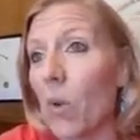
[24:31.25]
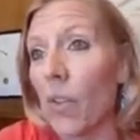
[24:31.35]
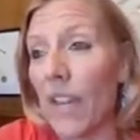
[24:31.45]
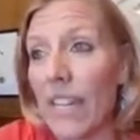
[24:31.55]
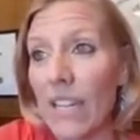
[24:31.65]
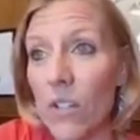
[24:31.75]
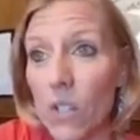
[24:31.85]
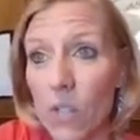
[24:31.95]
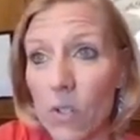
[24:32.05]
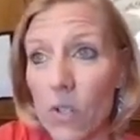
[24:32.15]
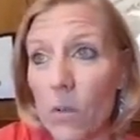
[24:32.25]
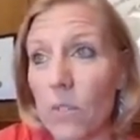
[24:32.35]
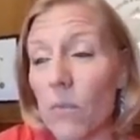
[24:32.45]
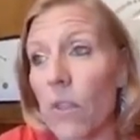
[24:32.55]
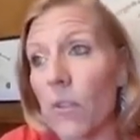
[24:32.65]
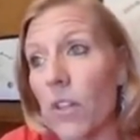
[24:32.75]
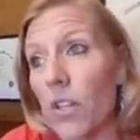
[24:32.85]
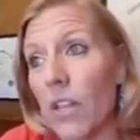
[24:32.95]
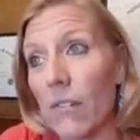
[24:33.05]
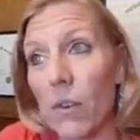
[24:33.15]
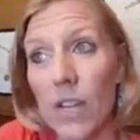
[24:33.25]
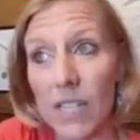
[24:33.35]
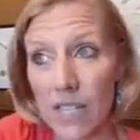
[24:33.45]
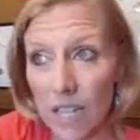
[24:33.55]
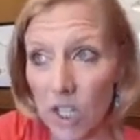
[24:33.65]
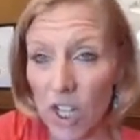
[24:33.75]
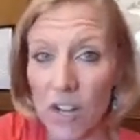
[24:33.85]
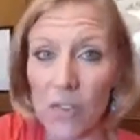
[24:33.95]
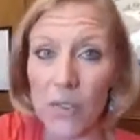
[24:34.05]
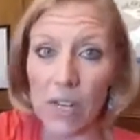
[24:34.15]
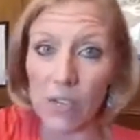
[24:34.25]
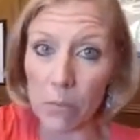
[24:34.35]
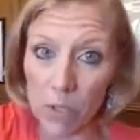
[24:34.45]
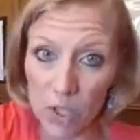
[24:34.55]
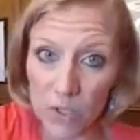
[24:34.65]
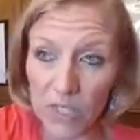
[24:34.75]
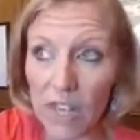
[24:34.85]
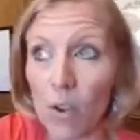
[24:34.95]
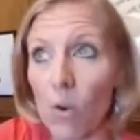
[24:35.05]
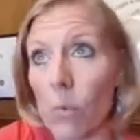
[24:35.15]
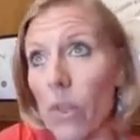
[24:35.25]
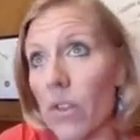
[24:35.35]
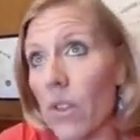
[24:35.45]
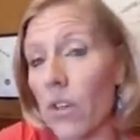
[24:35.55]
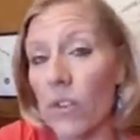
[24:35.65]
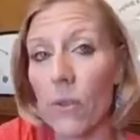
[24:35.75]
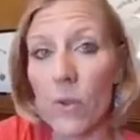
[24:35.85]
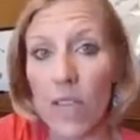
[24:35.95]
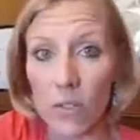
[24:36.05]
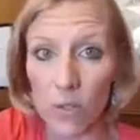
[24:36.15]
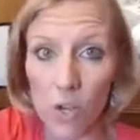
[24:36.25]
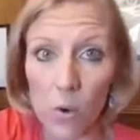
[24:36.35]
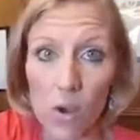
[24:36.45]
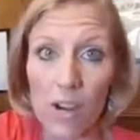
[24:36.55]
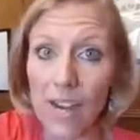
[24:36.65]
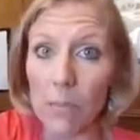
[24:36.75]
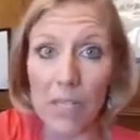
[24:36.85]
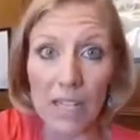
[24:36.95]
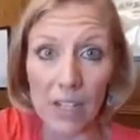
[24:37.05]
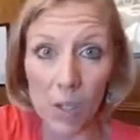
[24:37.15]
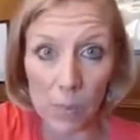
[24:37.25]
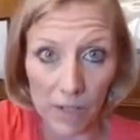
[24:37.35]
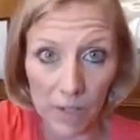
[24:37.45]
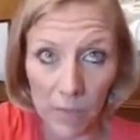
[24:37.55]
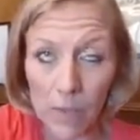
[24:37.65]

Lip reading: what they need to do in terms of whether they should give her an extension on the state of emergency or whether they should vote yes or no on any particular bill?